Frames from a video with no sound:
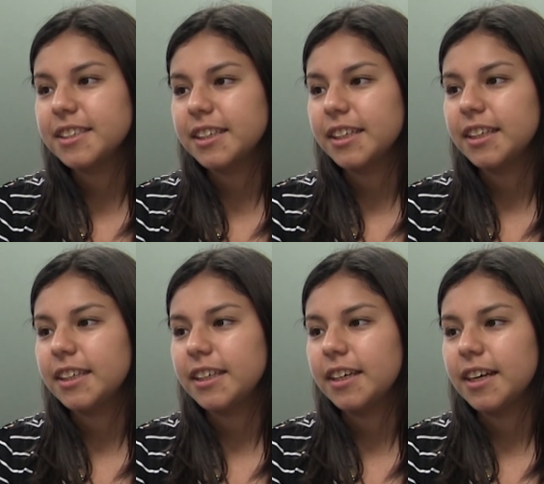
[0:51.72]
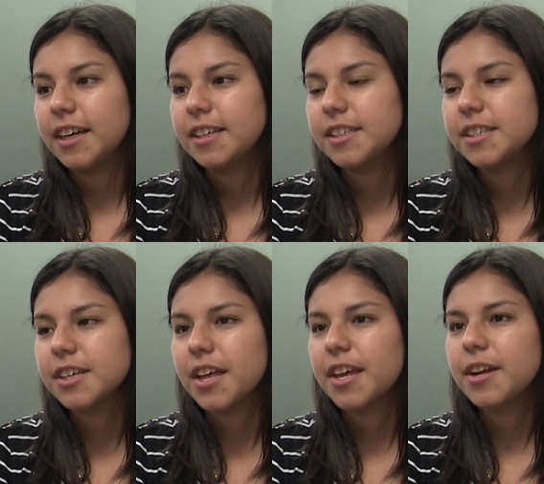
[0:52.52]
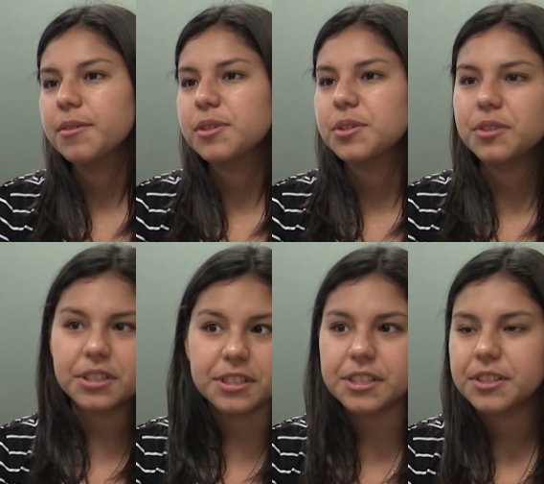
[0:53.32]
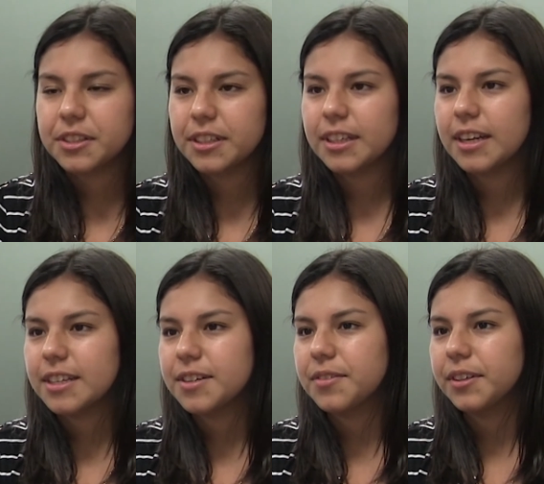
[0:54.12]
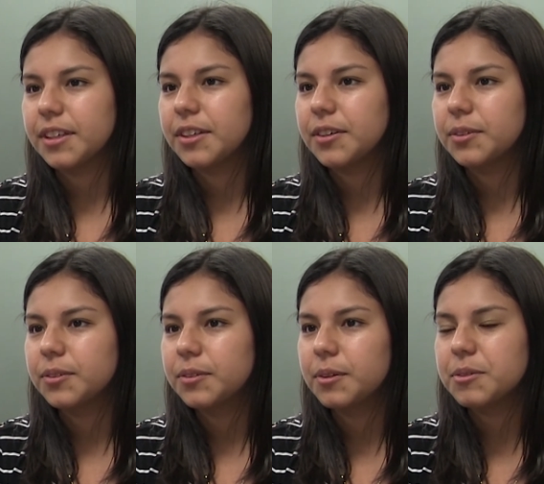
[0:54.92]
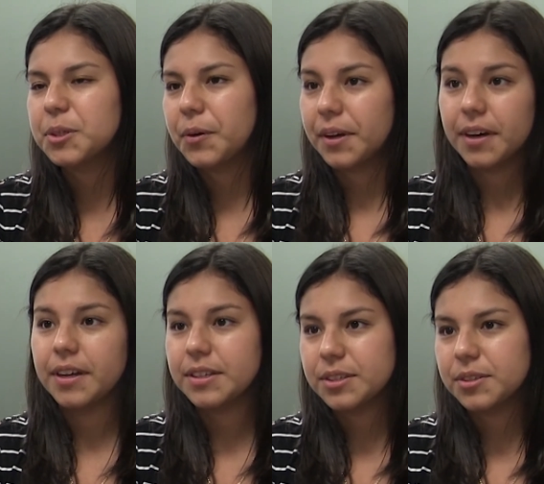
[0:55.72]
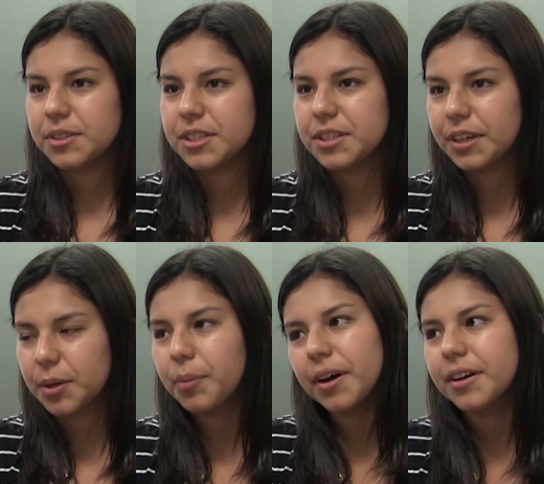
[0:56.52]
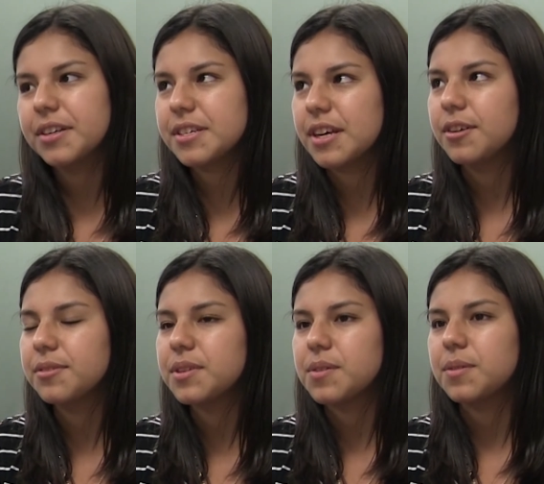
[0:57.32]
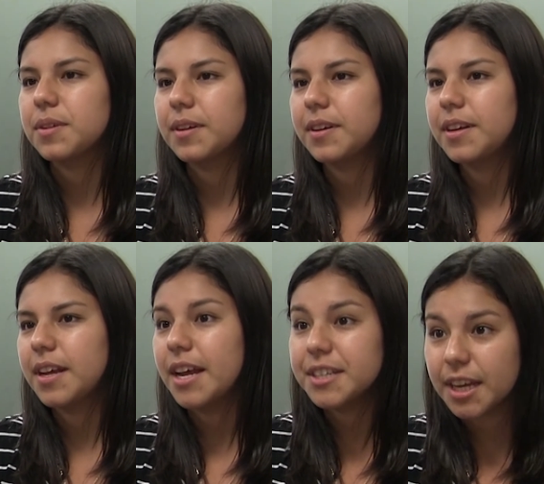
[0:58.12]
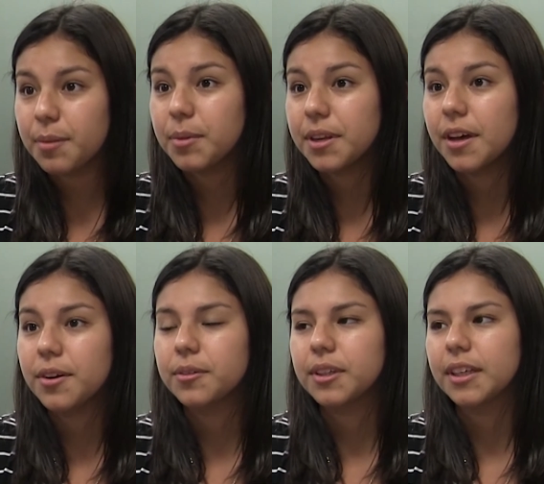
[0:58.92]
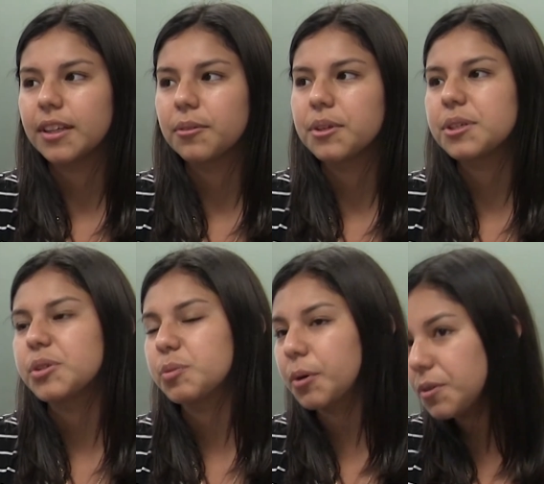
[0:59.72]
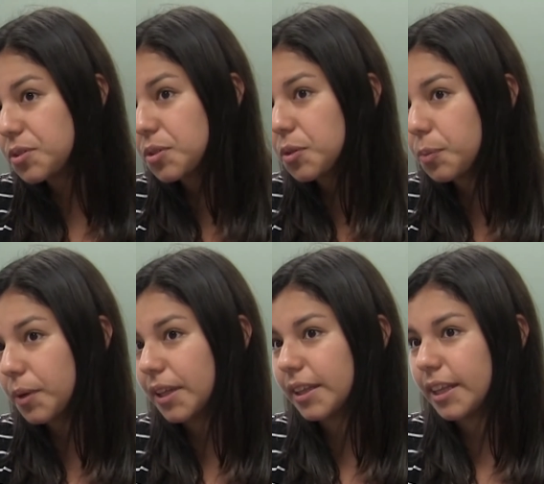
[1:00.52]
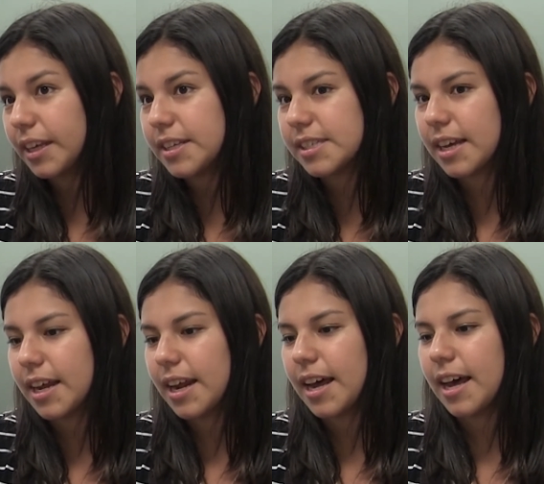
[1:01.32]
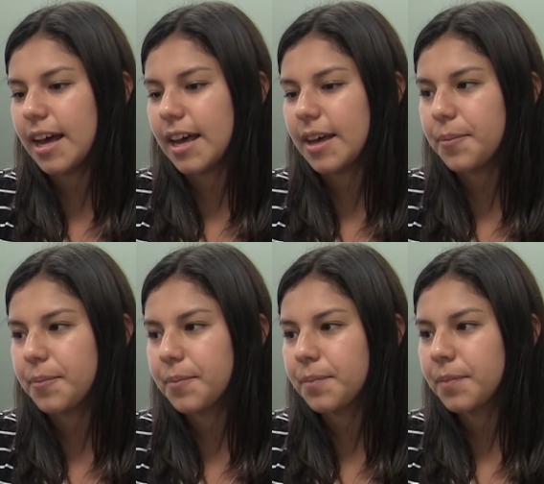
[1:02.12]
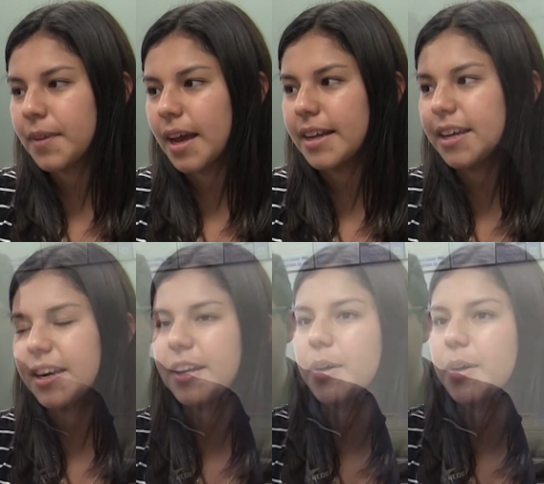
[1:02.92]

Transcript: She she saw that I was new to the district and I didn't really know what was going on, so she took it upon herself to educate me not only in what she was supposed to, but things that uh, I needed